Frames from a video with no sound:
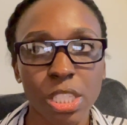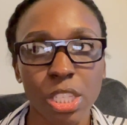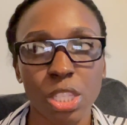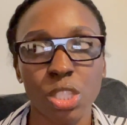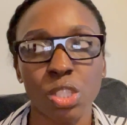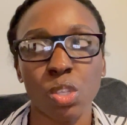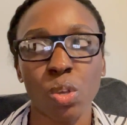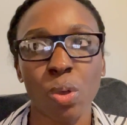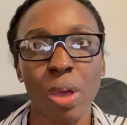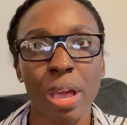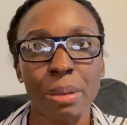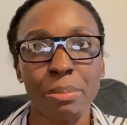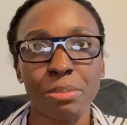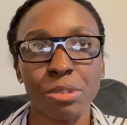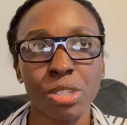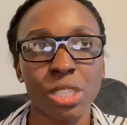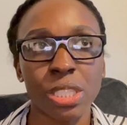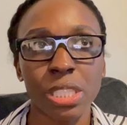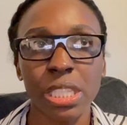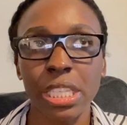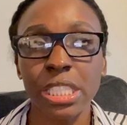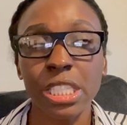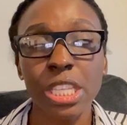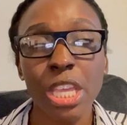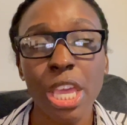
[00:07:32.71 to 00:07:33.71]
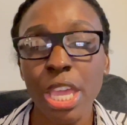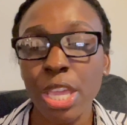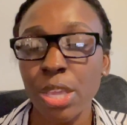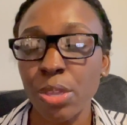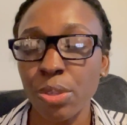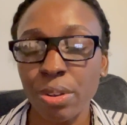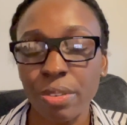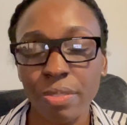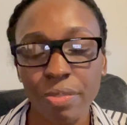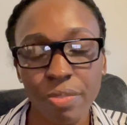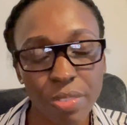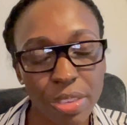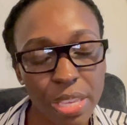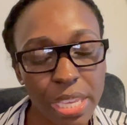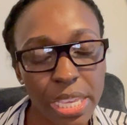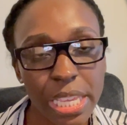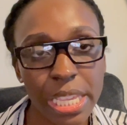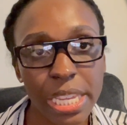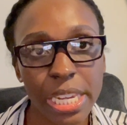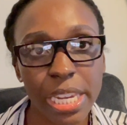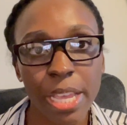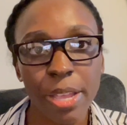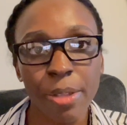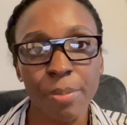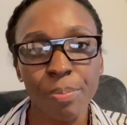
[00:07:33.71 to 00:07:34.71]
And so I would just continue to
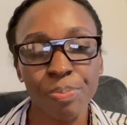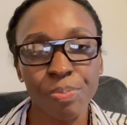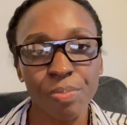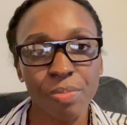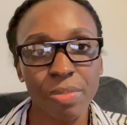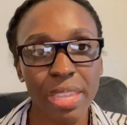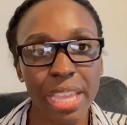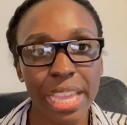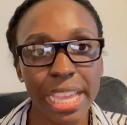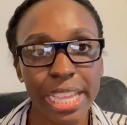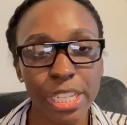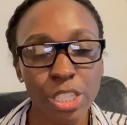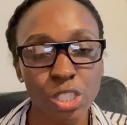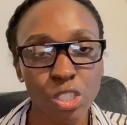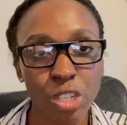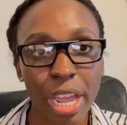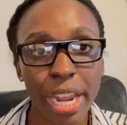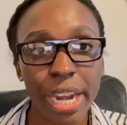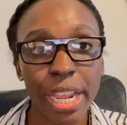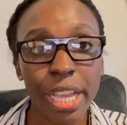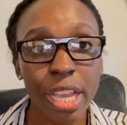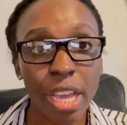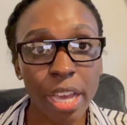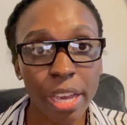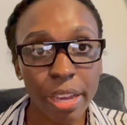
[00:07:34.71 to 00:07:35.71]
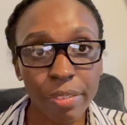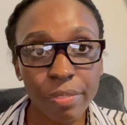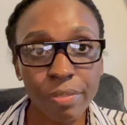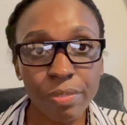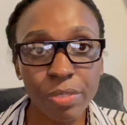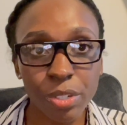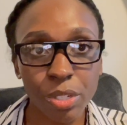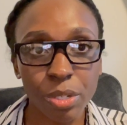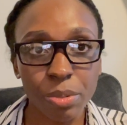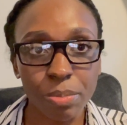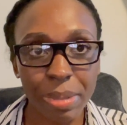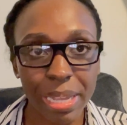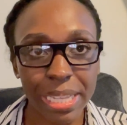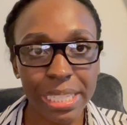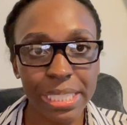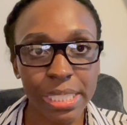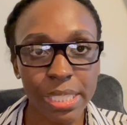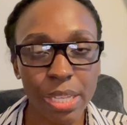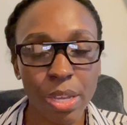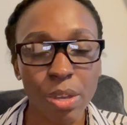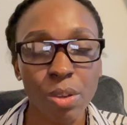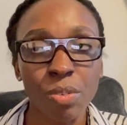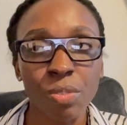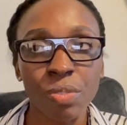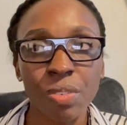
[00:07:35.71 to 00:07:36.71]
feed and try to comfort
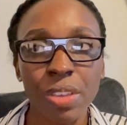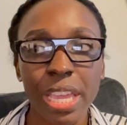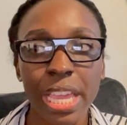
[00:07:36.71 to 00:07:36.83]
myself.